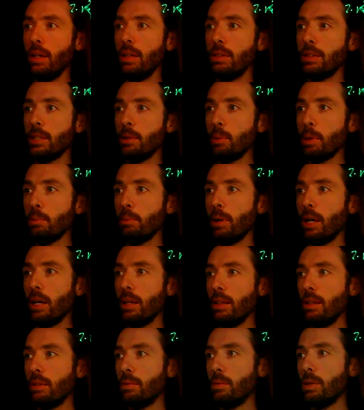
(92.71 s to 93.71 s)
simply by,
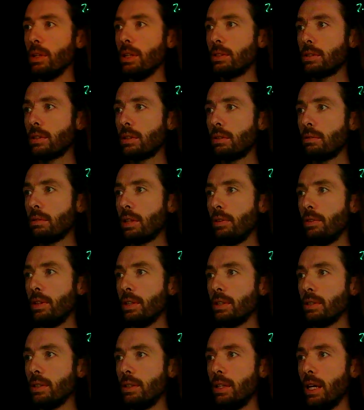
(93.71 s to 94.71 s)
well, let's give
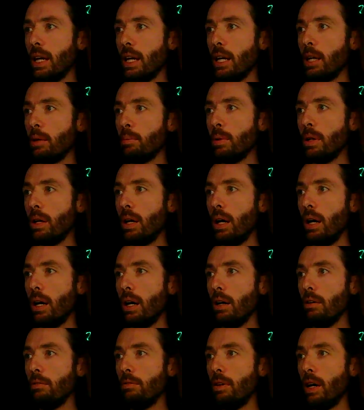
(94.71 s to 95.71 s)
this a name.
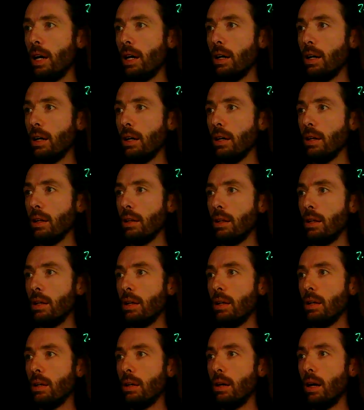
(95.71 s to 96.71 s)
Val
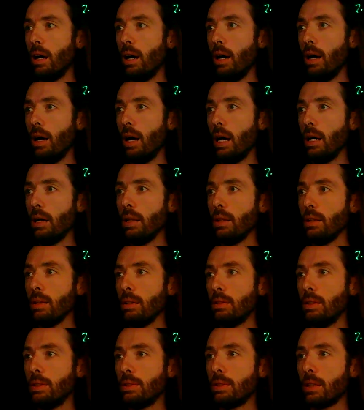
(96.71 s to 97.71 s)
L
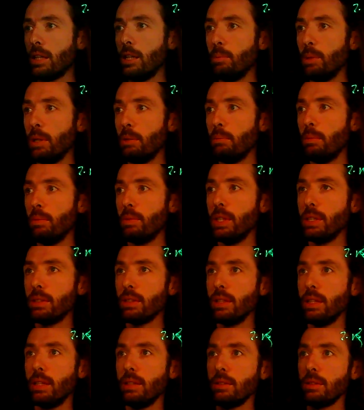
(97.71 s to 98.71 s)
is going to be this
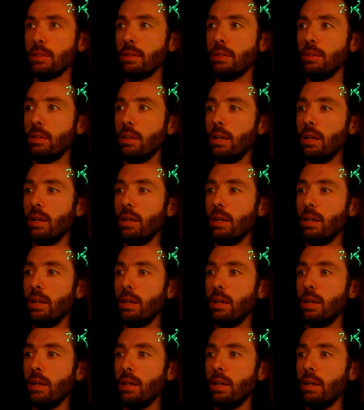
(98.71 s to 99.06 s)
list.